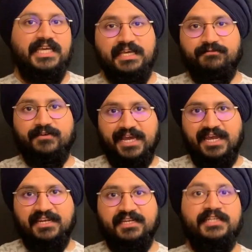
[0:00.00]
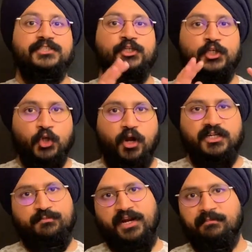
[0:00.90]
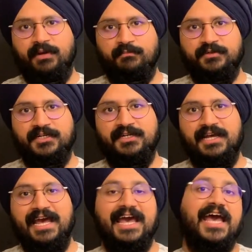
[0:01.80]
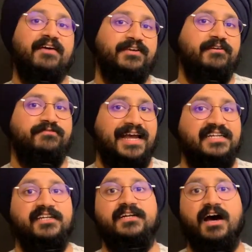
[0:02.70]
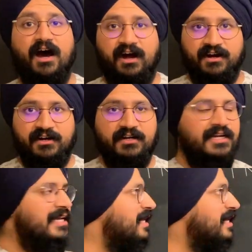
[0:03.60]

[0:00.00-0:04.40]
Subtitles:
If n is not a prime number, having a factor r,